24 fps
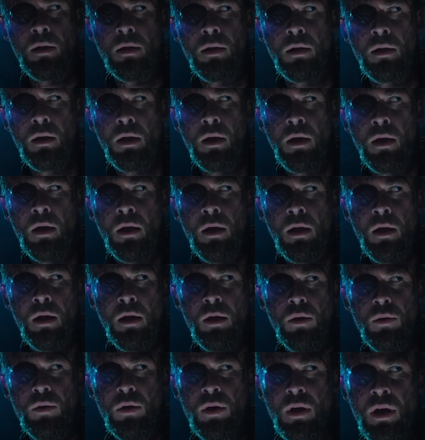Infinity War
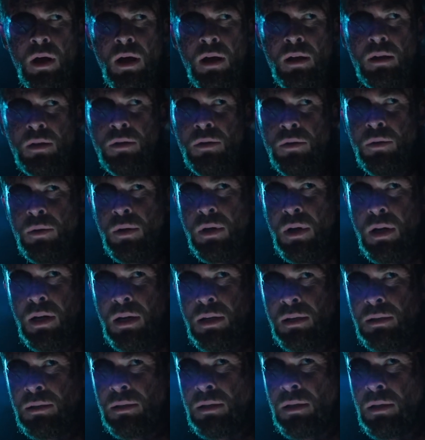pulls down the shades,